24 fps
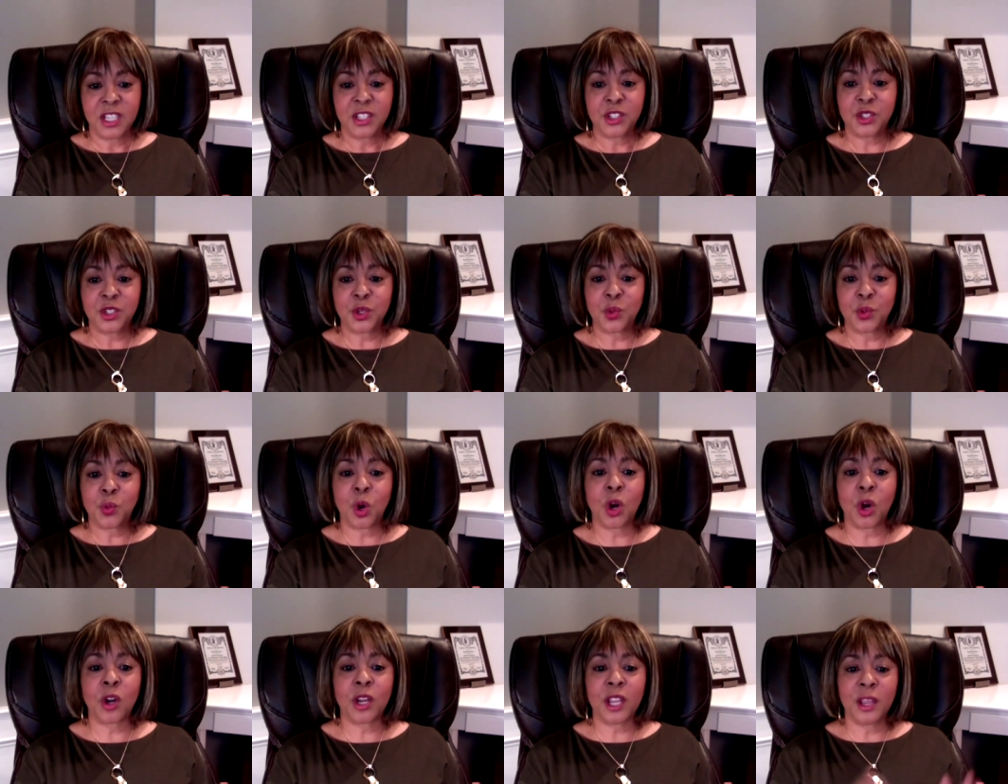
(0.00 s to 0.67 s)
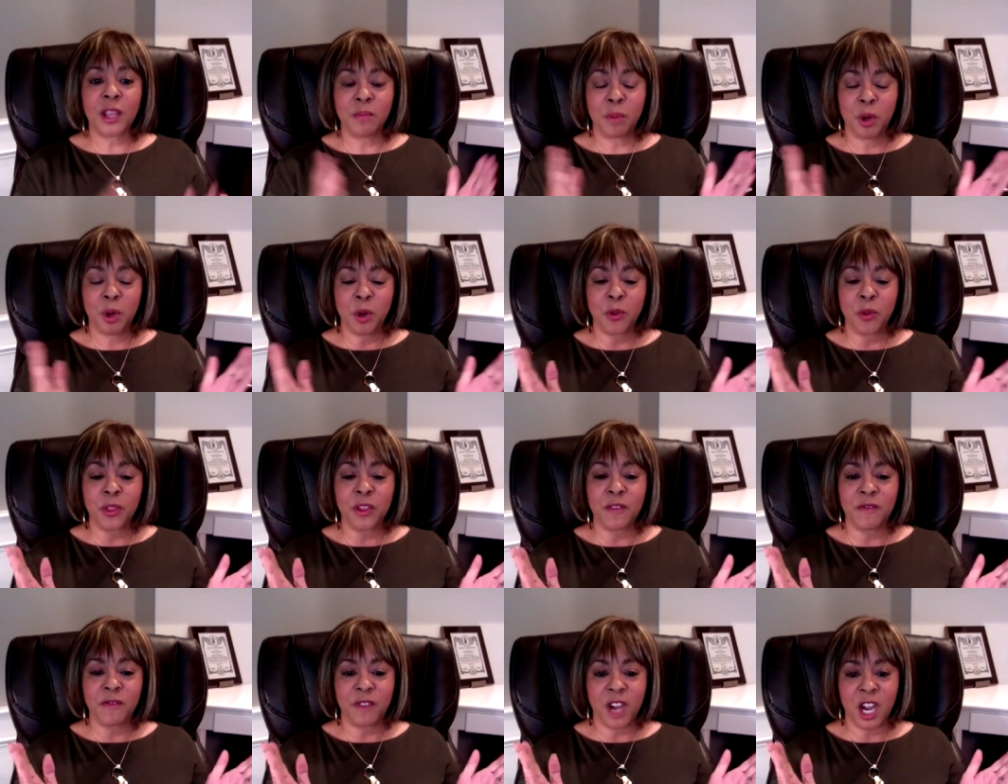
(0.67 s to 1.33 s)
to work in
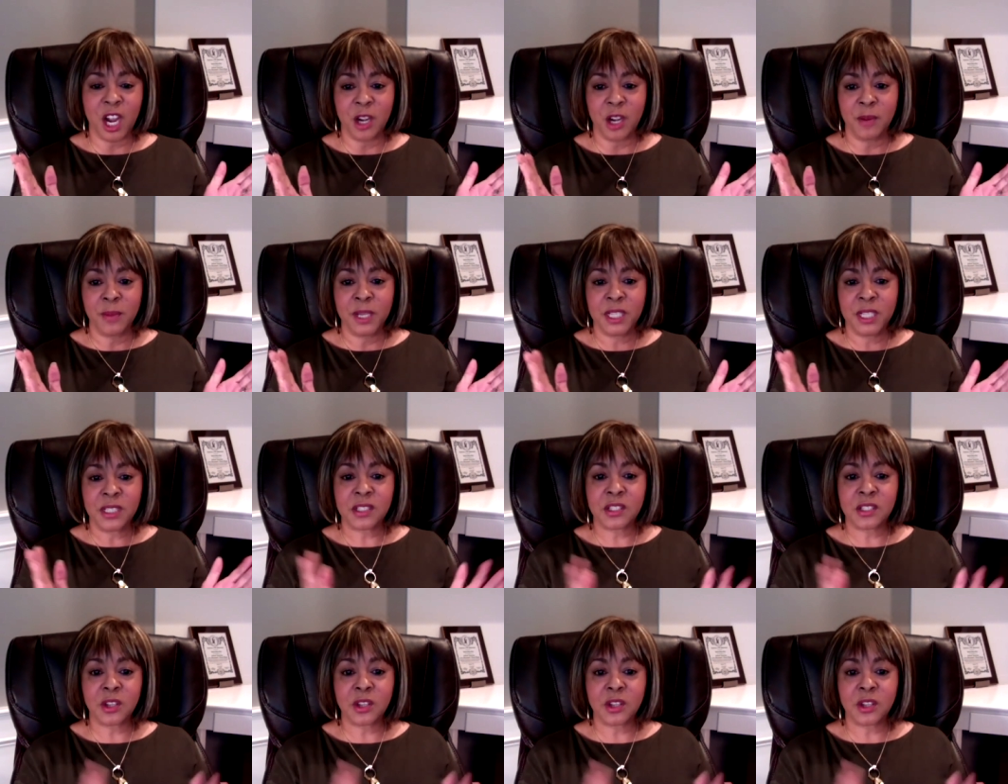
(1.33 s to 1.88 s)
both environments.